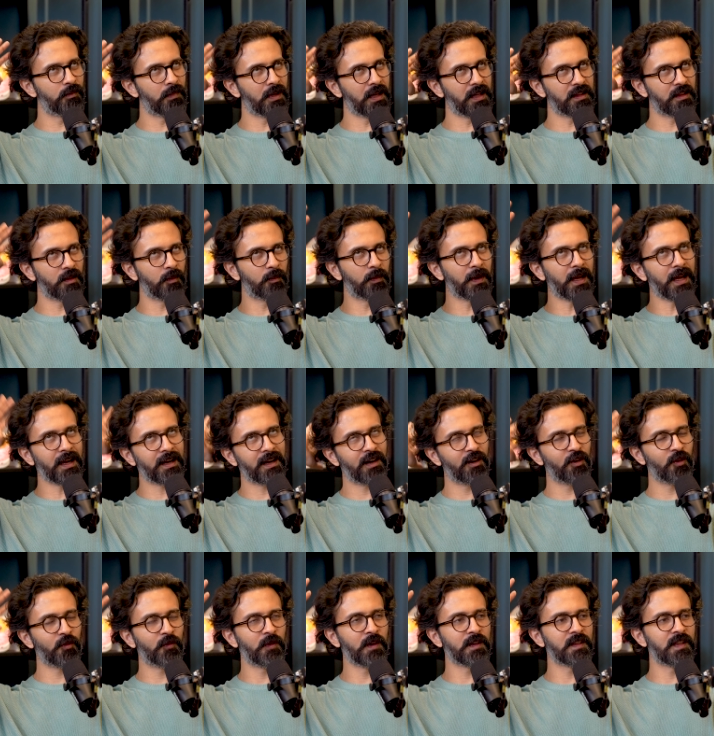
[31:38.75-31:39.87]
at the back
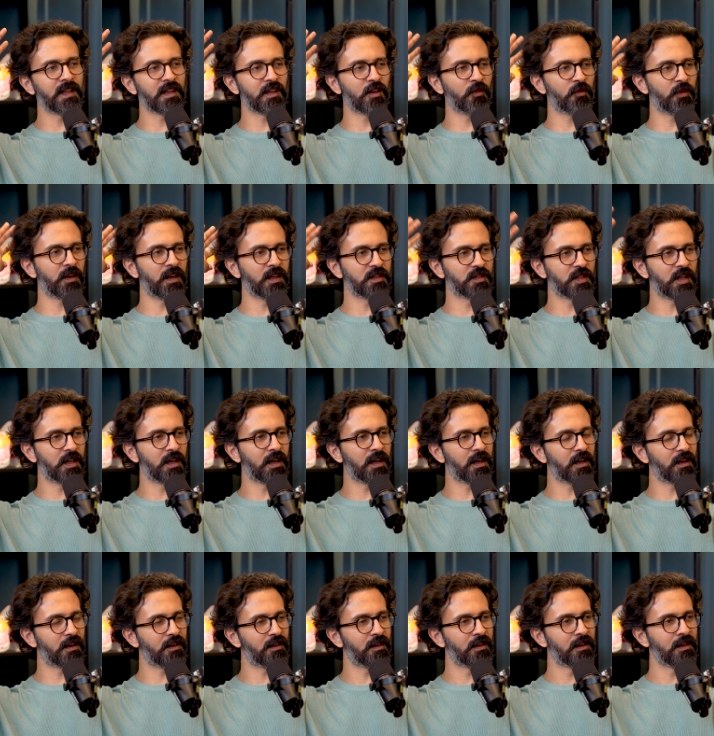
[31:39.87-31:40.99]
end of it thinking of an
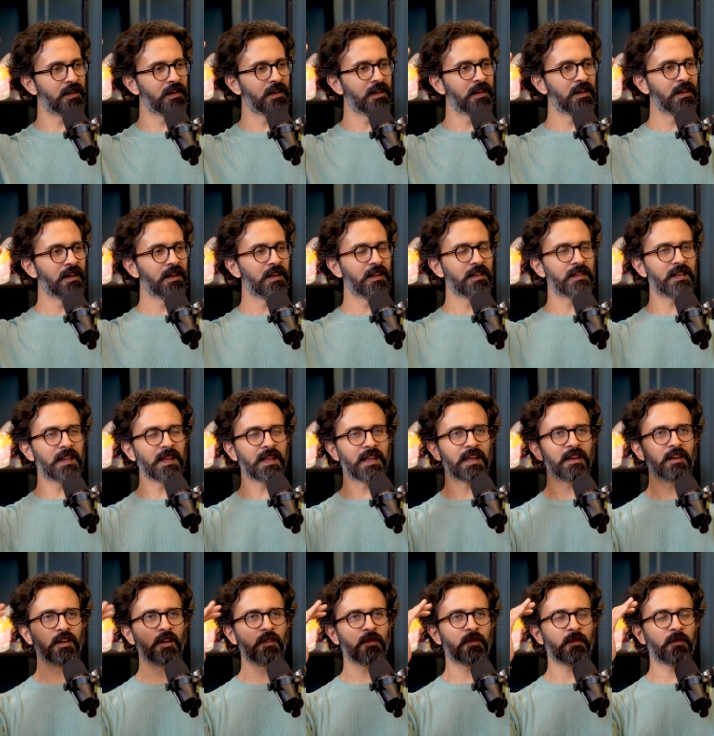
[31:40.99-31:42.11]
agenda
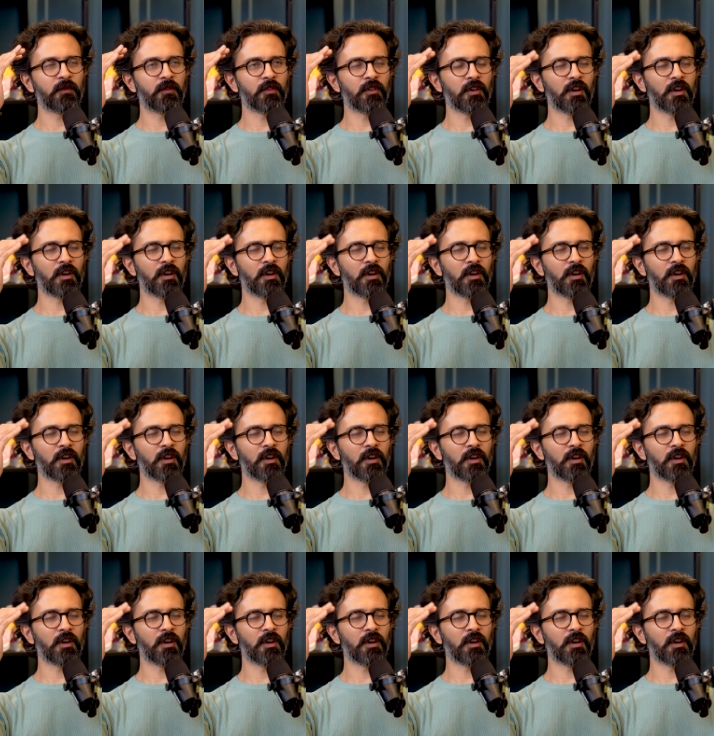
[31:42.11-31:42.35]
thinking of